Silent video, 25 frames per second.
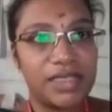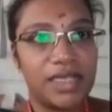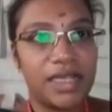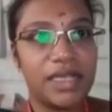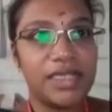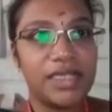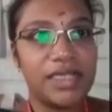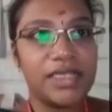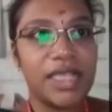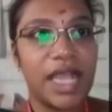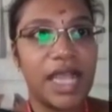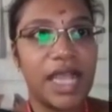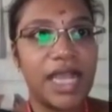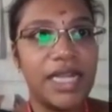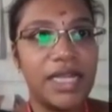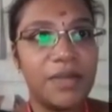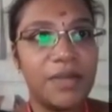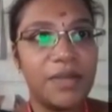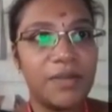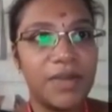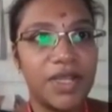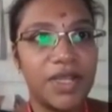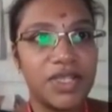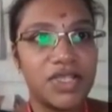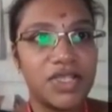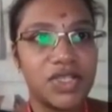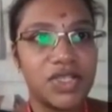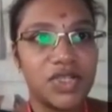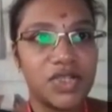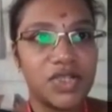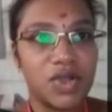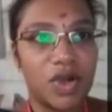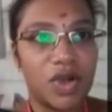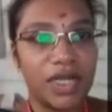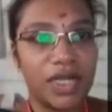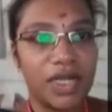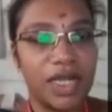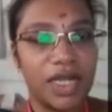that is high temperature
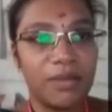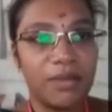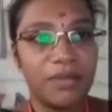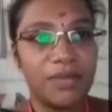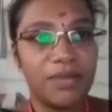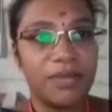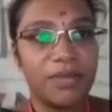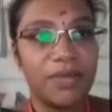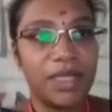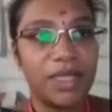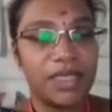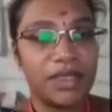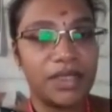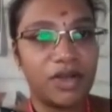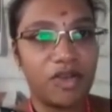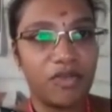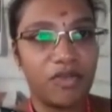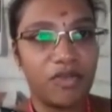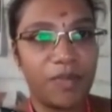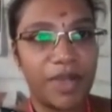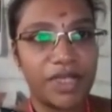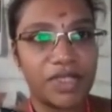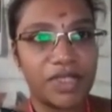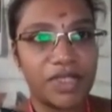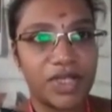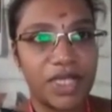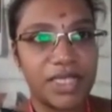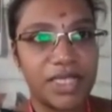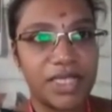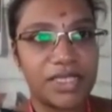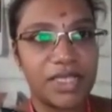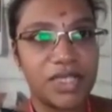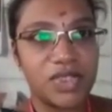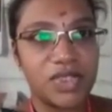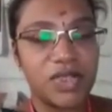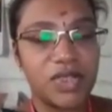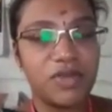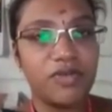short time method of
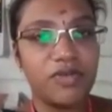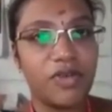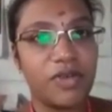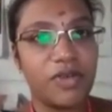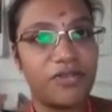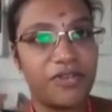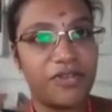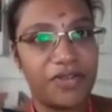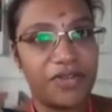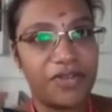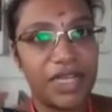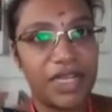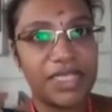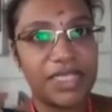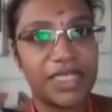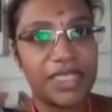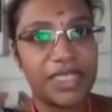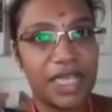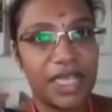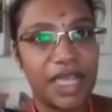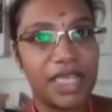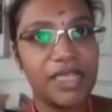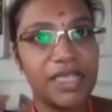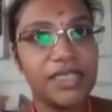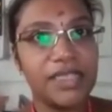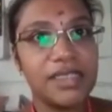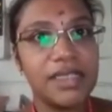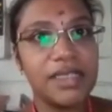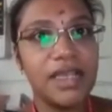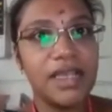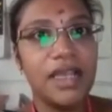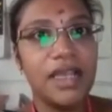pasteurization, for 15 seconds.